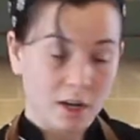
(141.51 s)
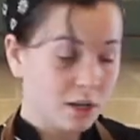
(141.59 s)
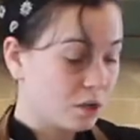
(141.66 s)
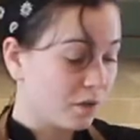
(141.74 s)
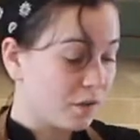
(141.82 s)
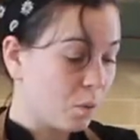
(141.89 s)

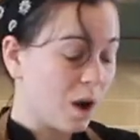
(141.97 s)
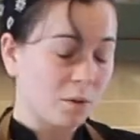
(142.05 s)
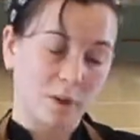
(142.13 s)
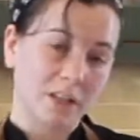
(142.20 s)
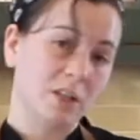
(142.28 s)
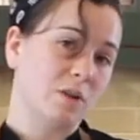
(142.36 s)
So if you
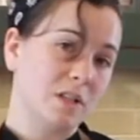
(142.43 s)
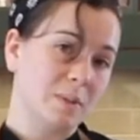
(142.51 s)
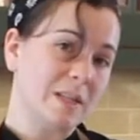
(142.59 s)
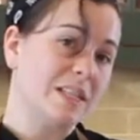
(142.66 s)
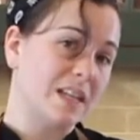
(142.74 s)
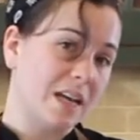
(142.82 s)
want really
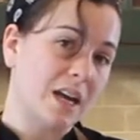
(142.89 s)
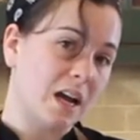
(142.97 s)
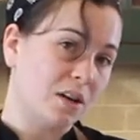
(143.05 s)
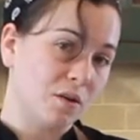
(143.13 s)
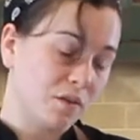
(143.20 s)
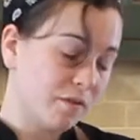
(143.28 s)
crispy skin
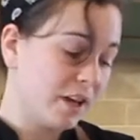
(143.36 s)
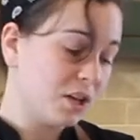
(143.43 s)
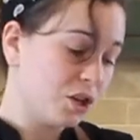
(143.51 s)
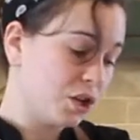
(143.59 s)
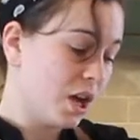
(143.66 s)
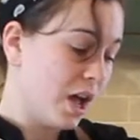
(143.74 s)
on your
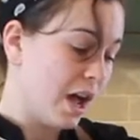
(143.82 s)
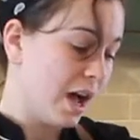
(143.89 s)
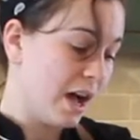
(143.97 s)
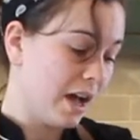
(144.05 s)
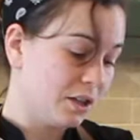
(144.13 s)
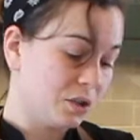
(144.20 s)
fish,
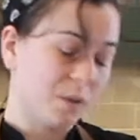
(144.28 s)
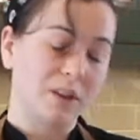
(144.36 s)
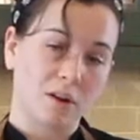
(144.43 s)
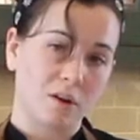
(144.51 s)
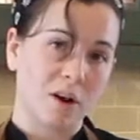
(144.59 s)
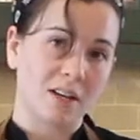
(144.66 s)
doing
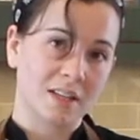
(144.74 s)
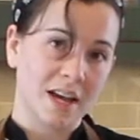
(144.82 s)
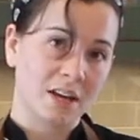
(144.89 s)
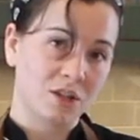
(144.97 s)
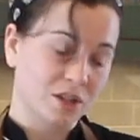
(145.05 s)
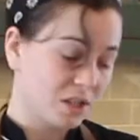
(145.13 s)
the
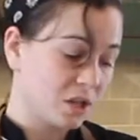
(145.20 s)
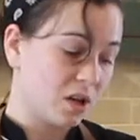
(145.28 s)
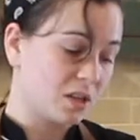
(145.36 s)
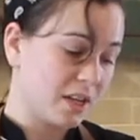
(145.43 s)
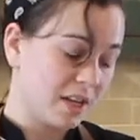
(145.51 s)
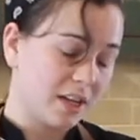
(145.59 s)
crosshatch and
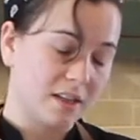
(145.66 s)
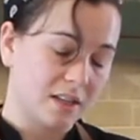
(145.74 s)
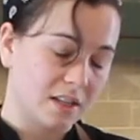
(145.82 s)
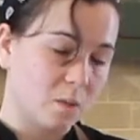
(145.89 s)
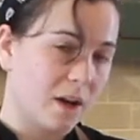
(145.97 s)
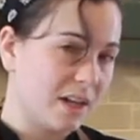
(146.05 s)
sauteing it
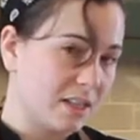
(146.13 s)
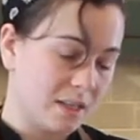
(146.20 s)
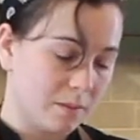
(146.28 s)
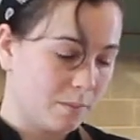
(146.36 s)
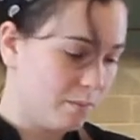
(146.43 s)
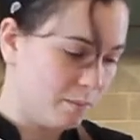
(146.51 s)
this way is
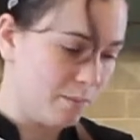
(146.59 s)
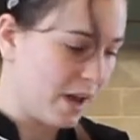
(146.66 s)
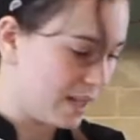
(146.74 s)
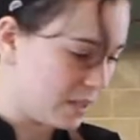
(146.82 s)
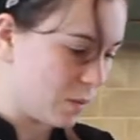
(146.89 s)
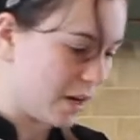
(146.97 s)
the
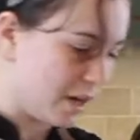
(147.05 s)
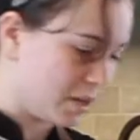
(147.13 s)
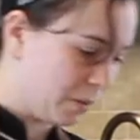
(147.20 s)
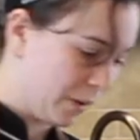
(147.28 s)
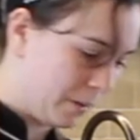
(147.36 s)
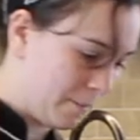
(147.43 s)
best way to
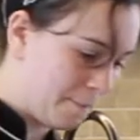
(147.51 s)
do it.